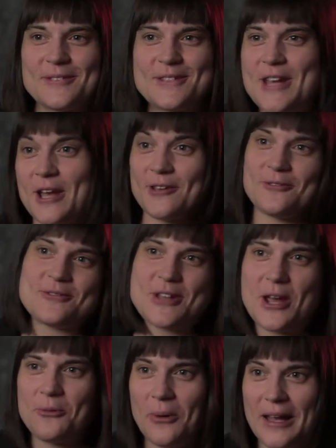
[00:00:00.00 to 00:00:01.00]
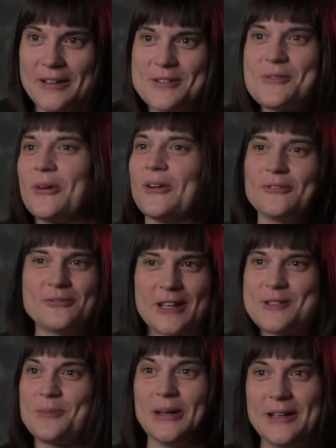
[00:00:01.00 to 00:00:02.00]
take take wings sort of
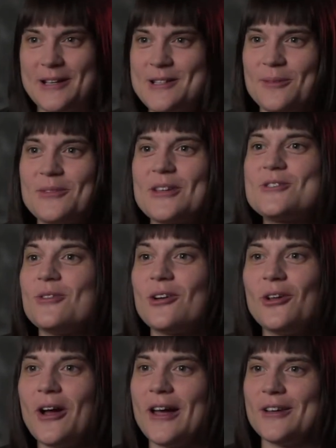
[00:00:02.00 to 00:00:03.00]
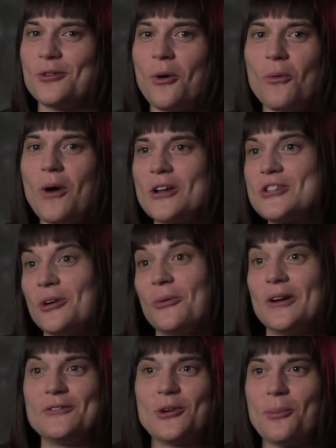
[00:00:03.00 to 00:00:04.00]
explaining something to a client or watching
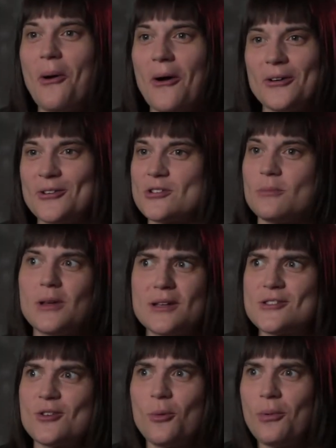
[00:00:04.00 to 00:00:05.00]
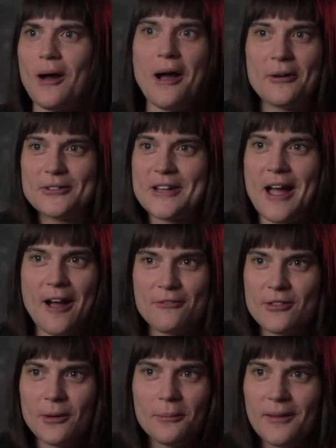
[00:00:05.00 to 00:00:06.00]
one of your partners and being so proud to
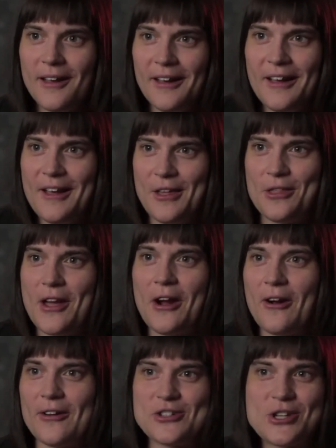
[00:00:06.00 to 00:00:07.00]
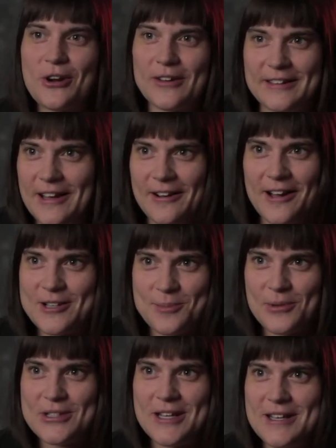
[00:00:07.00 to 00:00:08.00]
have them they're sharing their
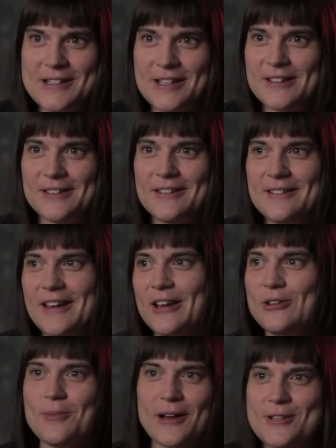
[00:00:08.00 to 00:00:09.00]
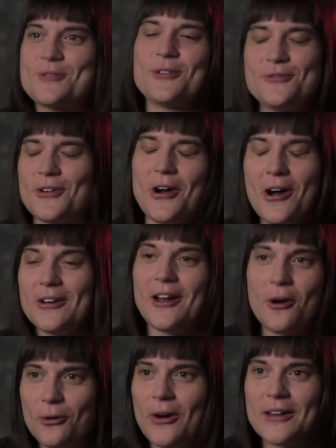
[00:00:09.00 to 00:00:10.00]
expertise, and, and you might have sort of forgotten
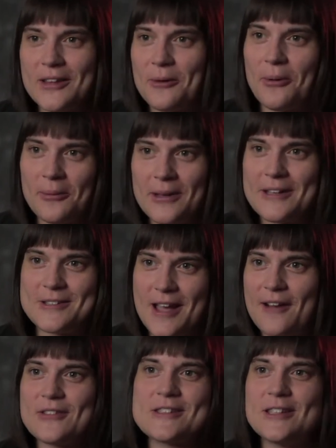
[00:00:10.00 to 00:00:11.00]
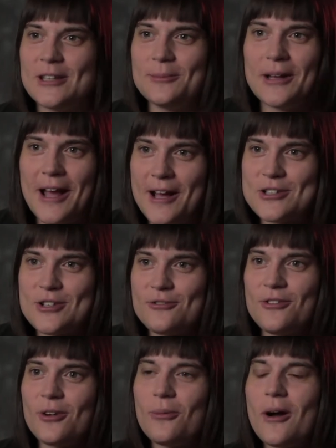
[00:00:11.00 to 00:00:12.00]
how great they were because you haven't seen them in action
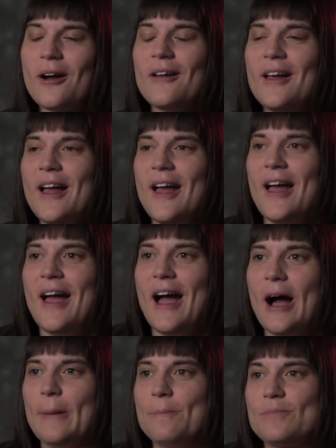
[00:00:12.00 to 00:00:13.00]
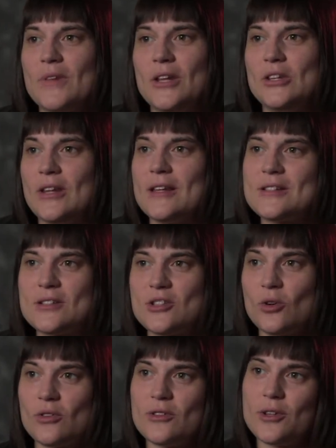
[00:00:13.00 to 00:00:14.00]
for a while. Um,
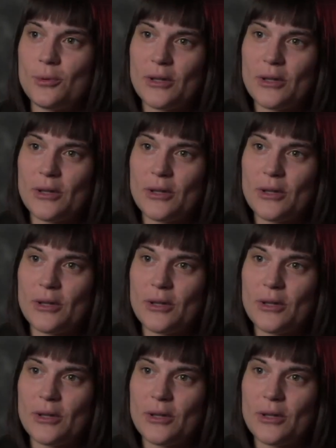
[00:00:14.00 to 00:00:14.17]
the, the,